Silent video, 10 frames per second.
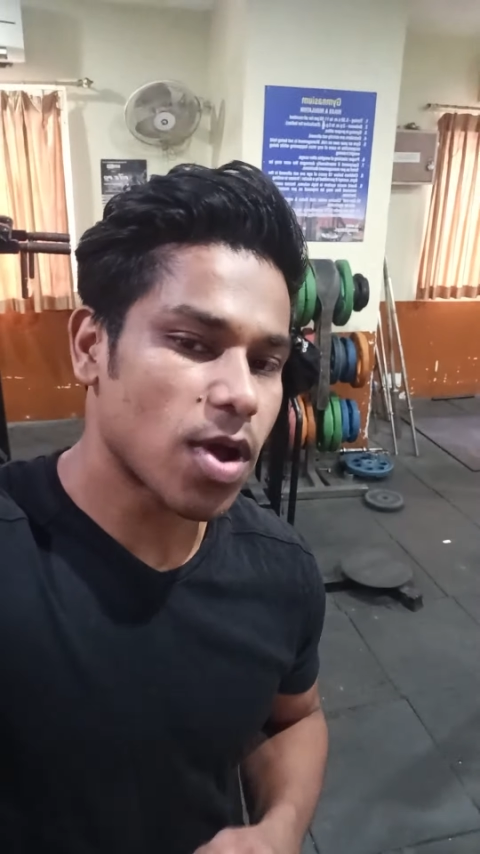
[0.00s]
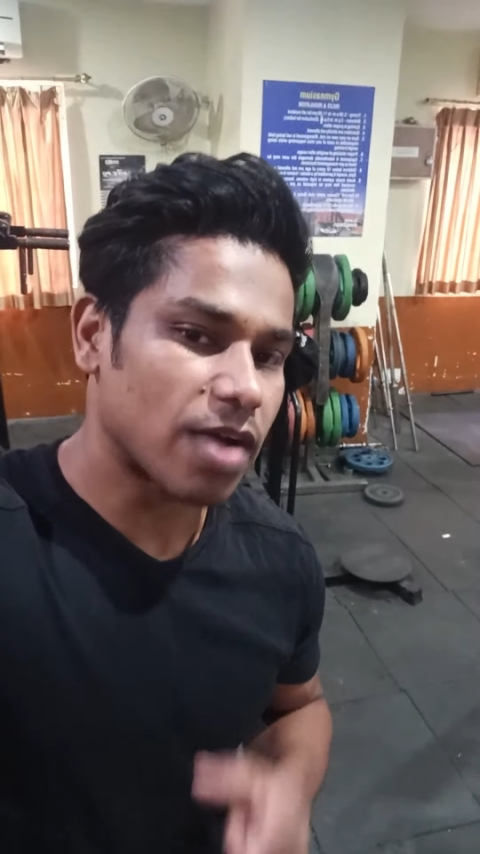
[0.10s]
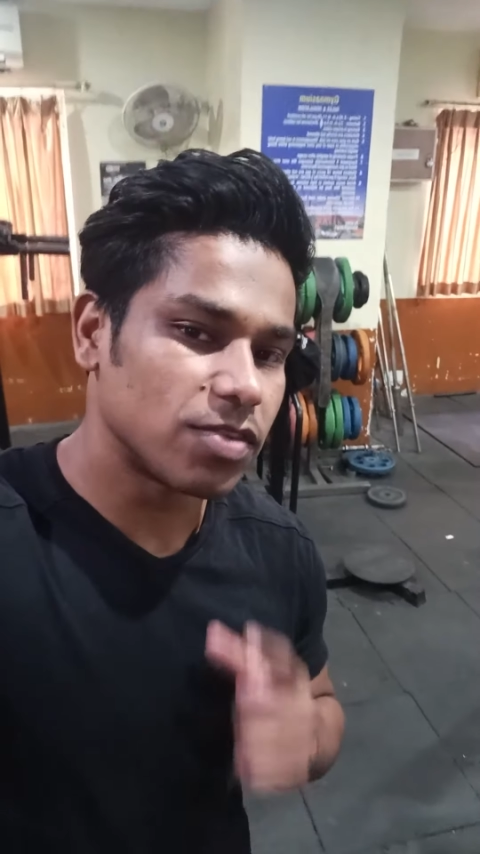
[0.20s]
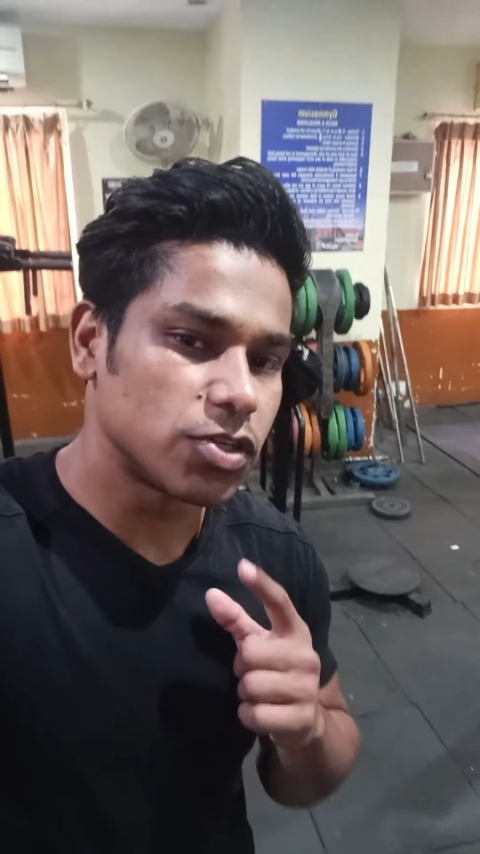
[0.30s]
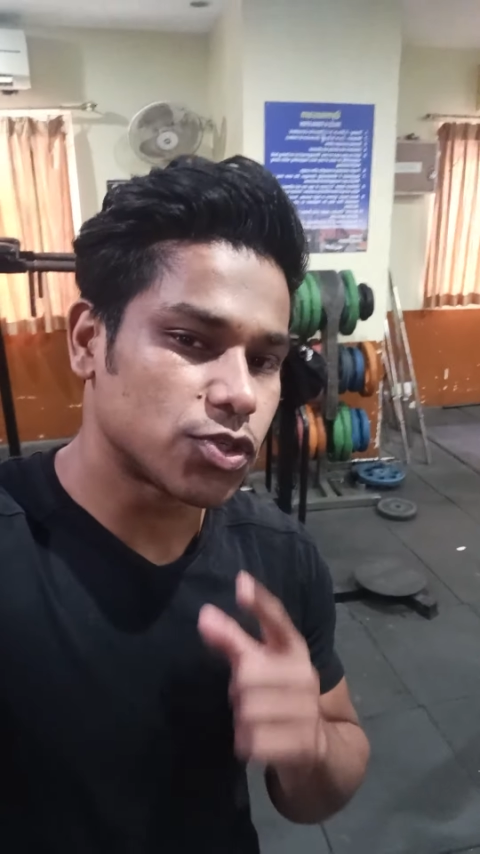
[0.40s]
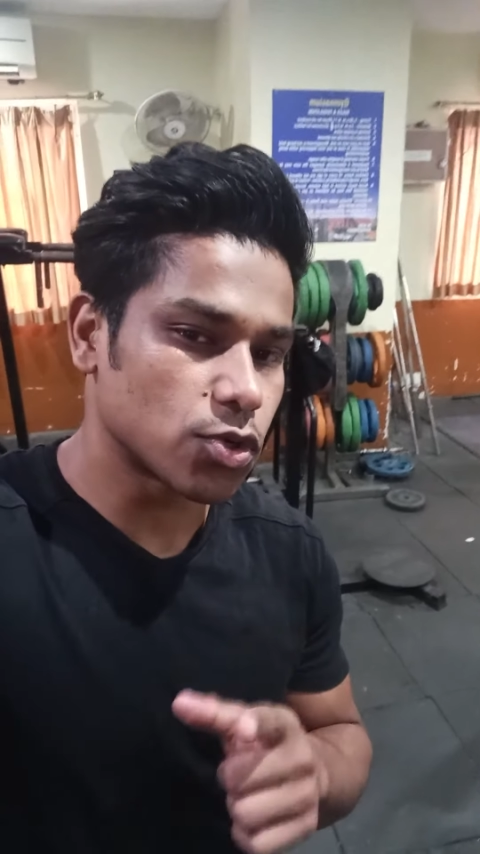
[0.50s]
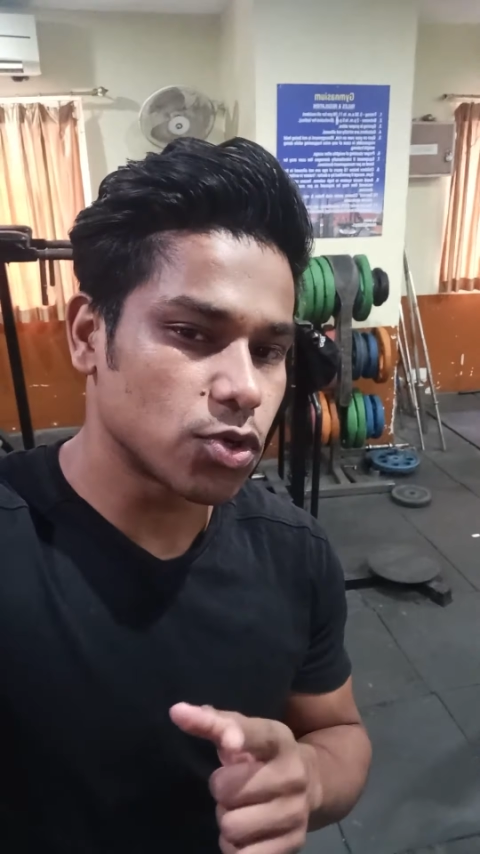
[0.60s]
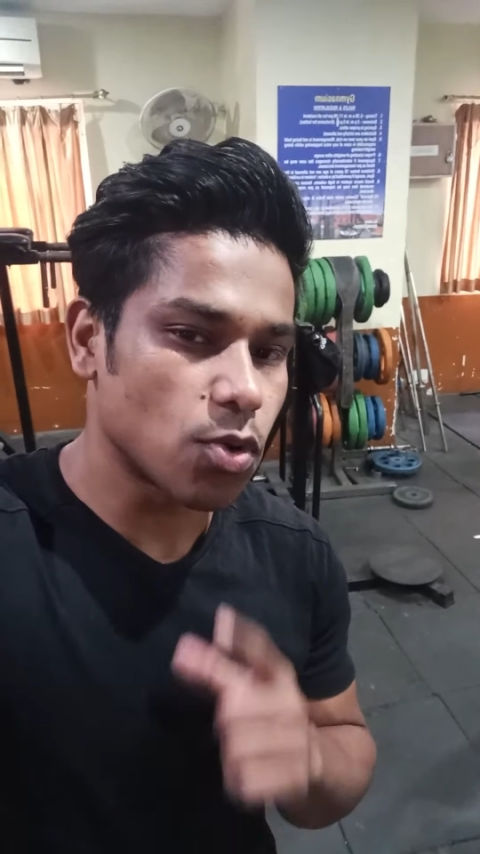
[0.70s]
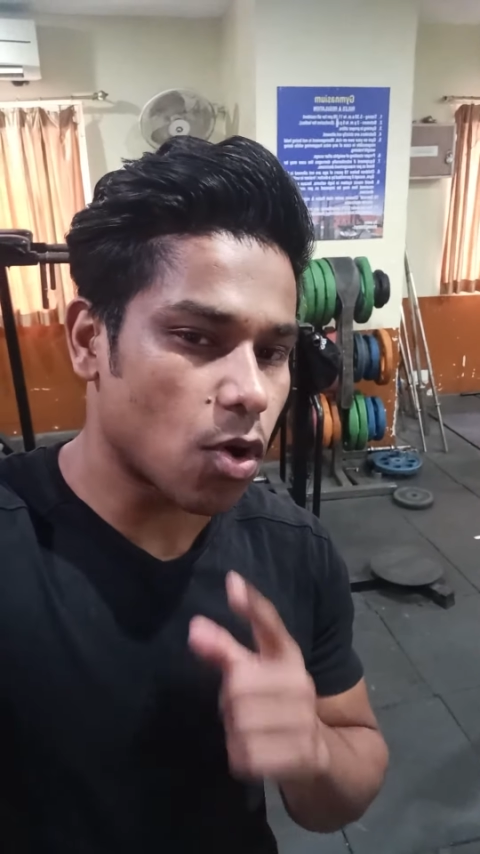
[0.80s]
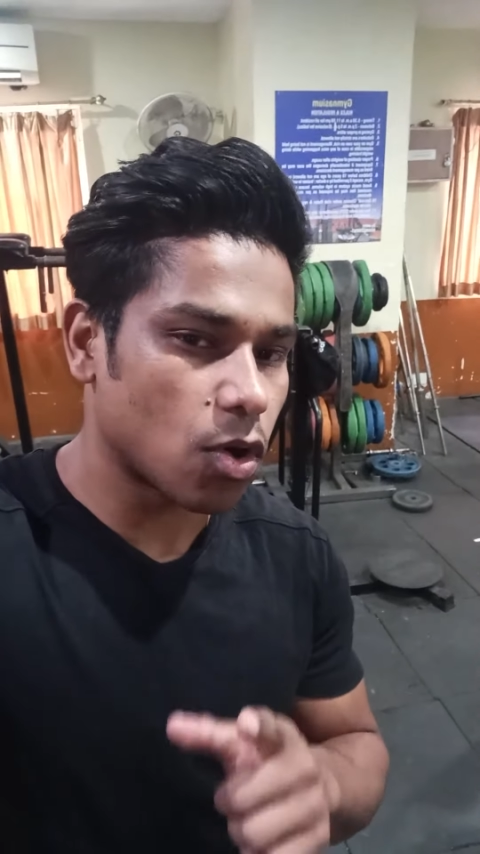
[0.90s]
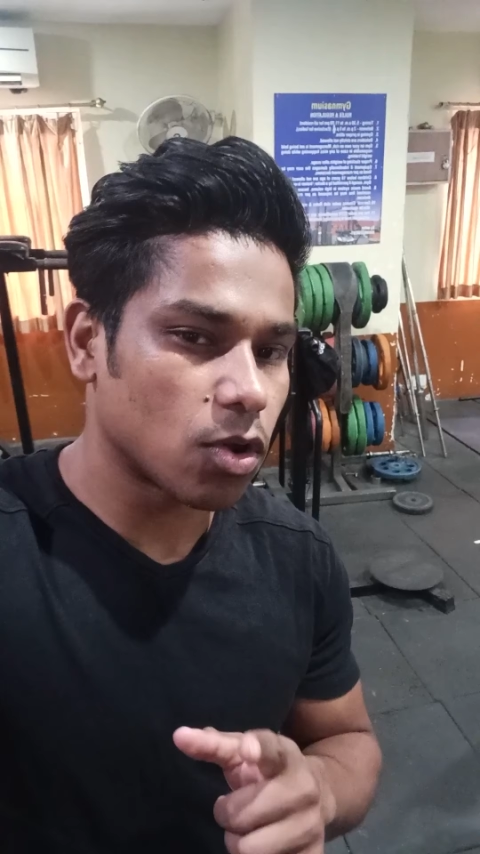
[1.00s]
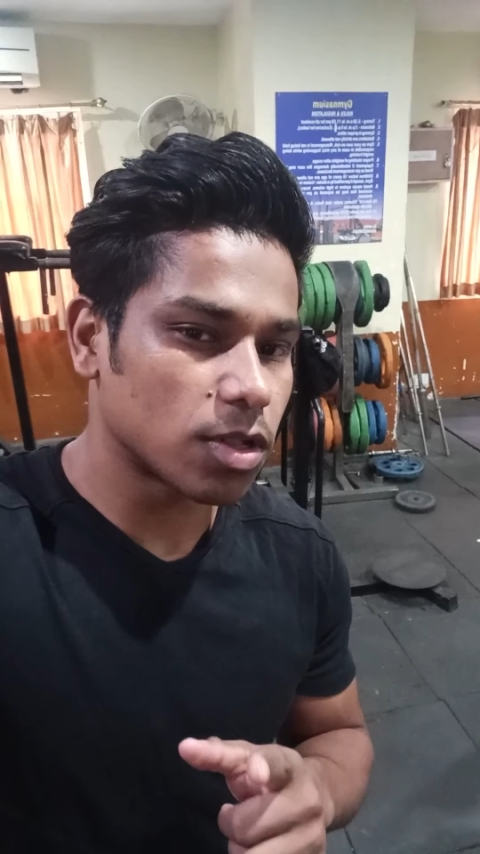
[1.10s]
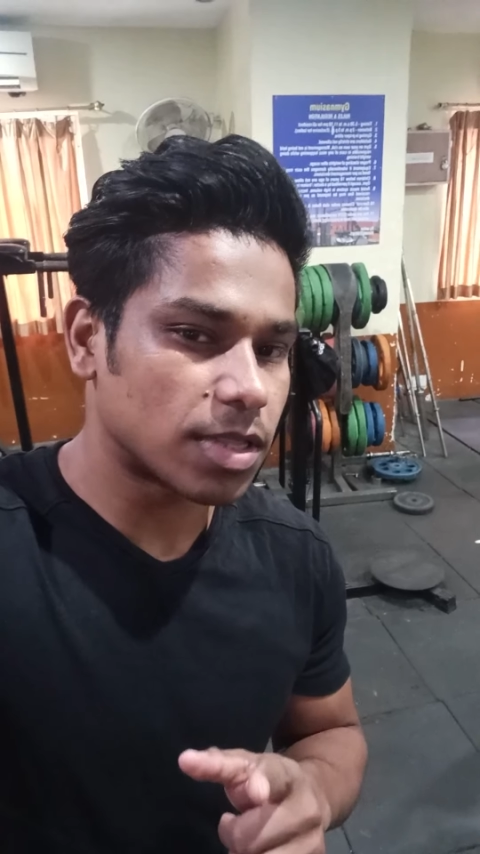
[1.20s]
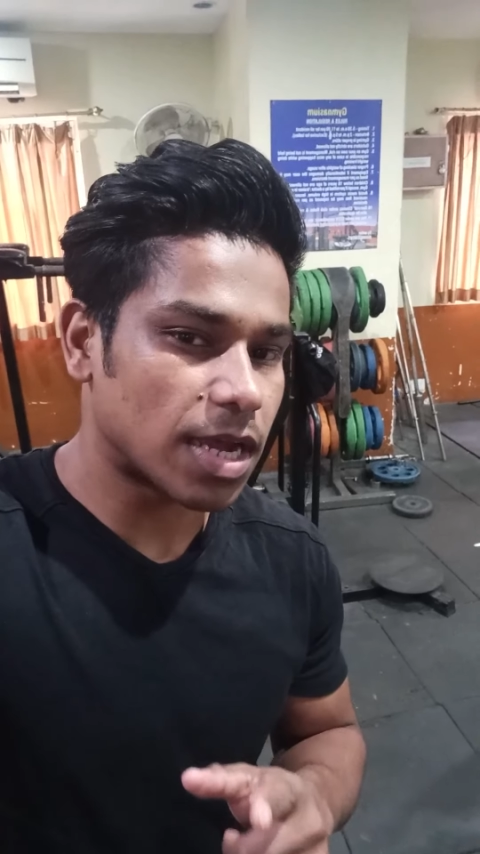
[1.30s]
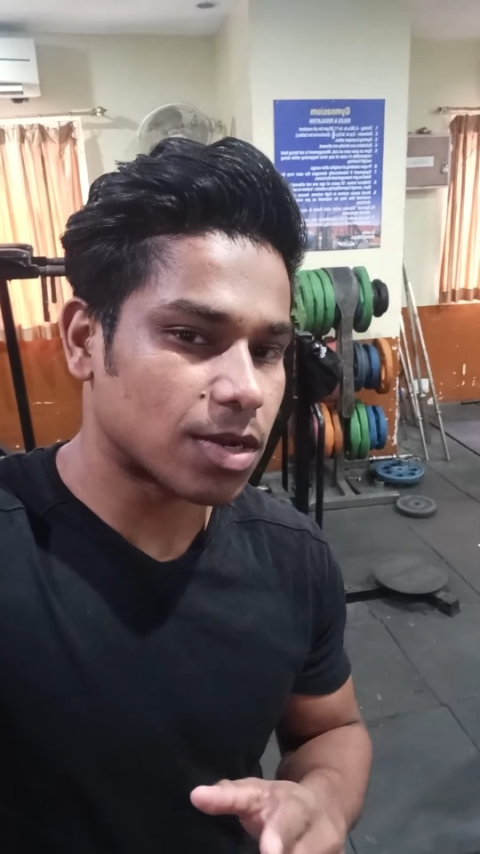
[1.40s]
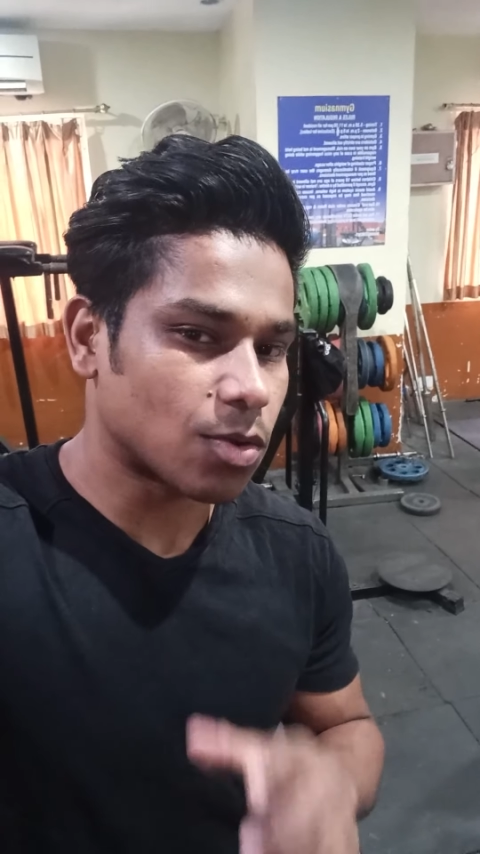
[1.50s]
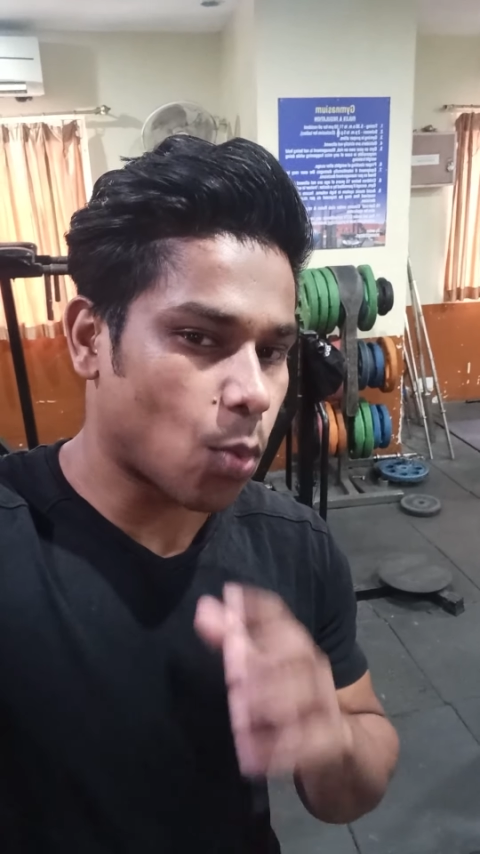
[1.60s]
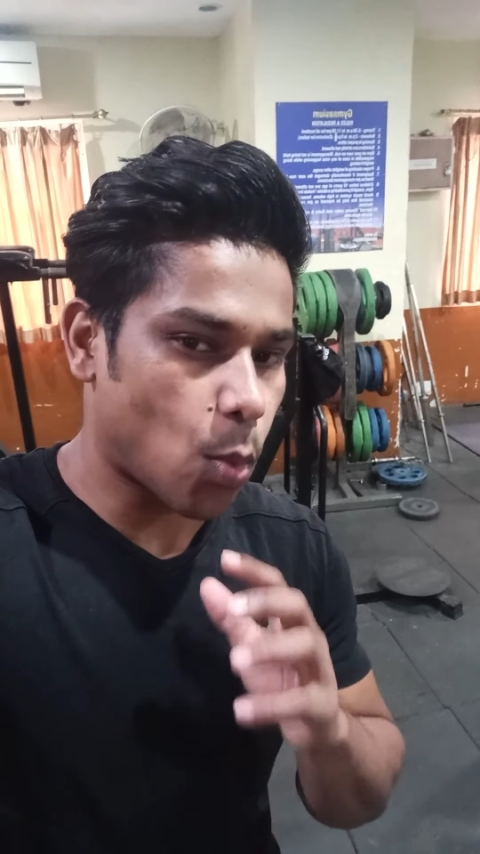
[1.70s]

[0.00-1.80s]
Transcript: I will show you all that